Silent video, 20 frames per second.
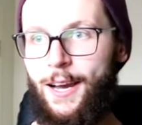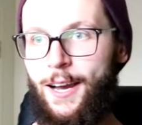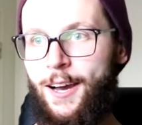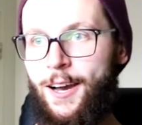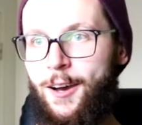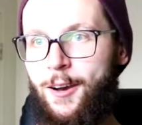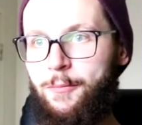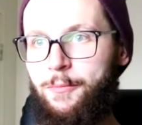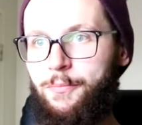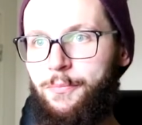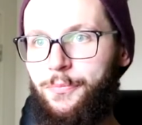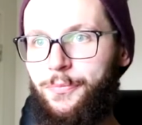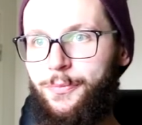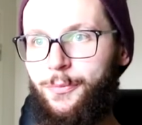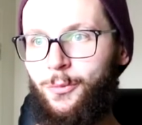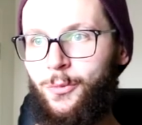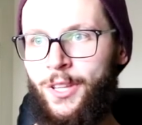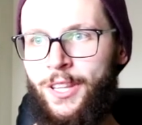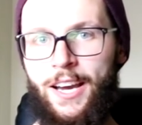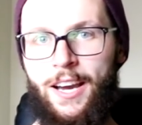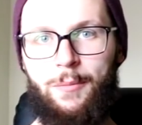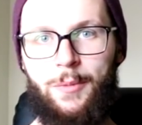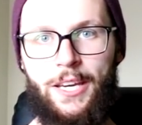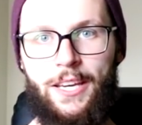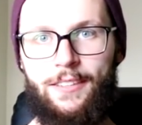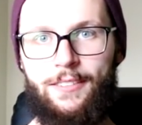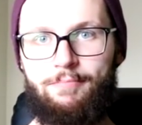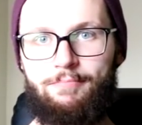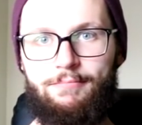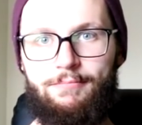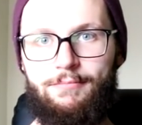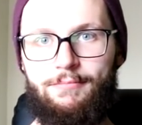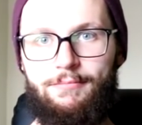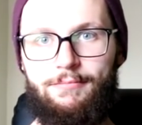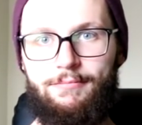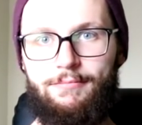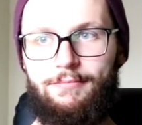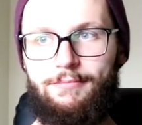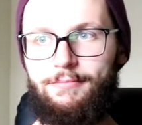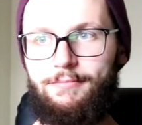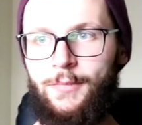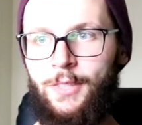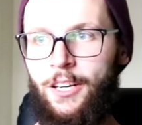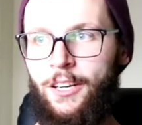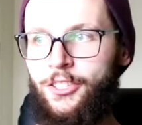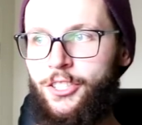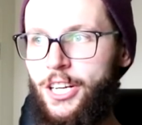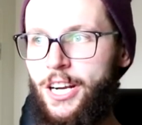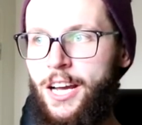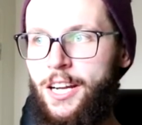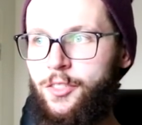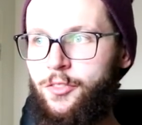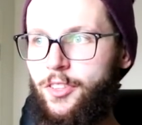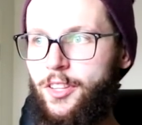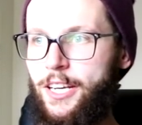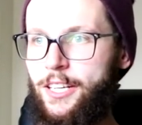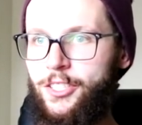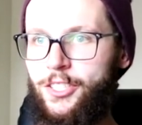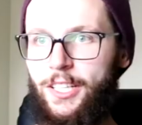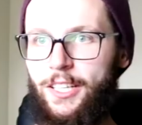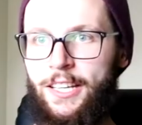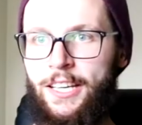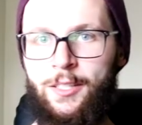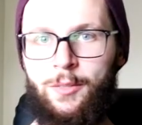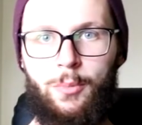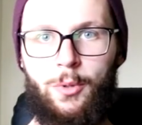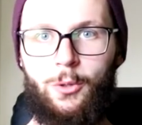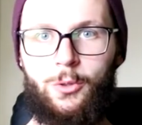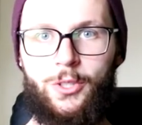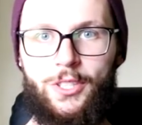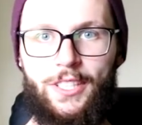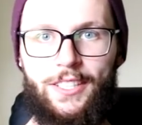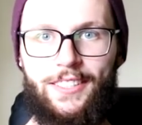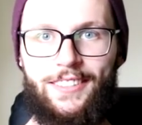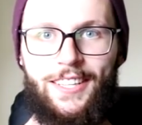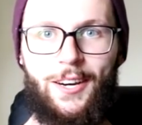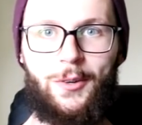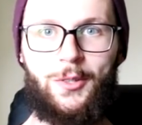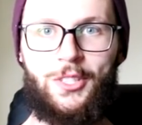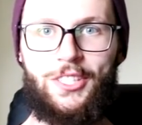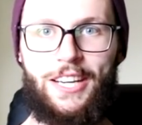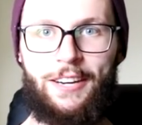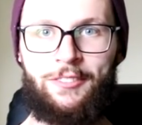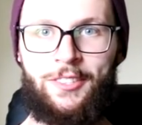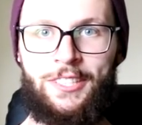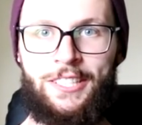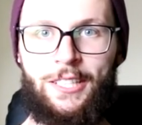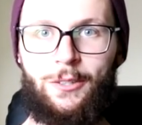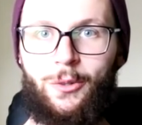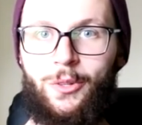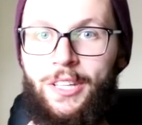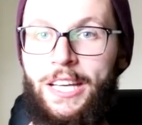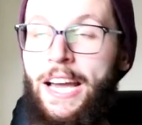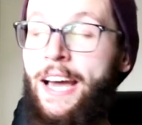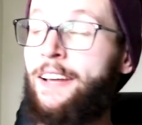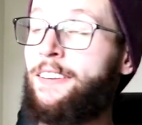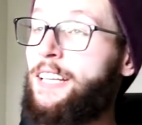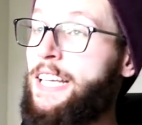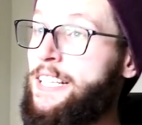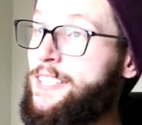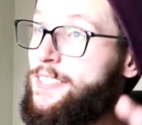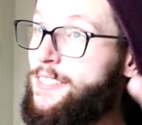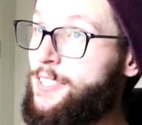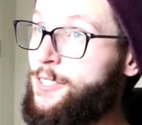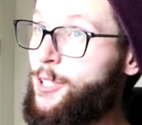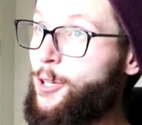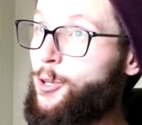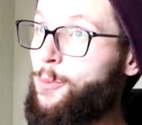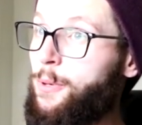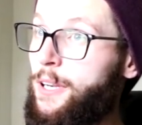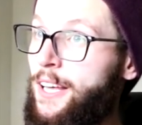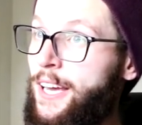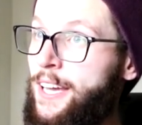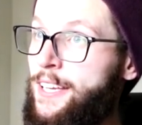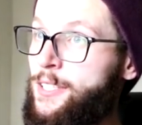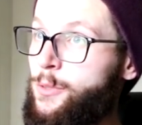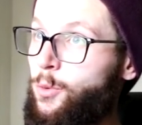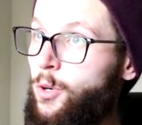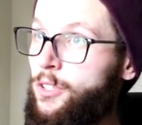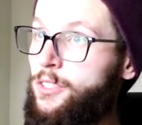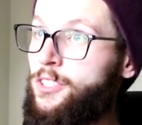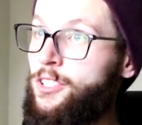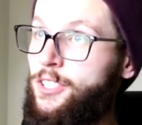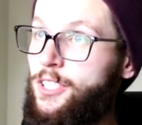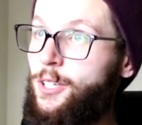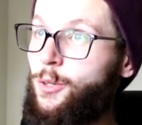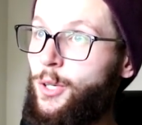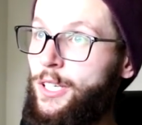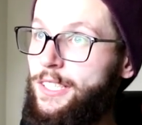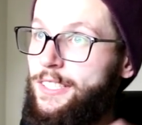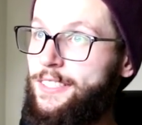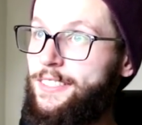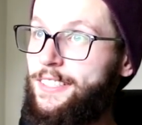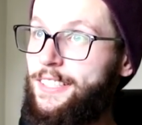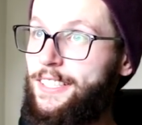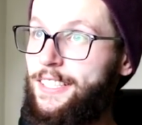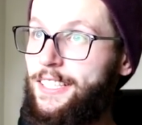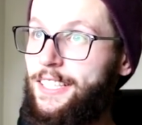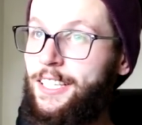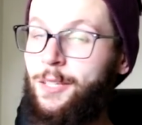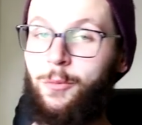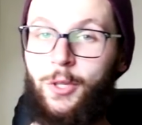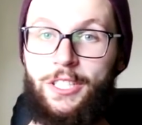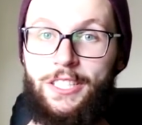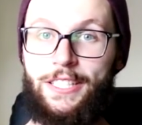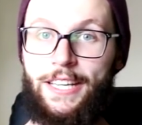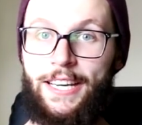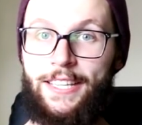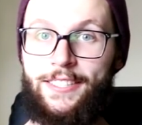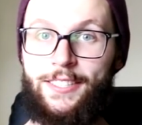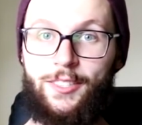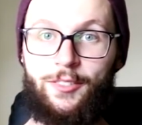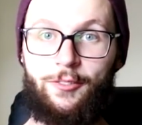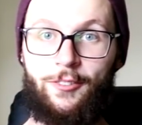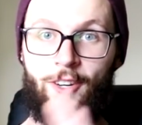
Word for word: Um, without being, you know, charged for that shit. That's bullshit. No one should have to deal with that. Unless the two players want to do it, in which case it's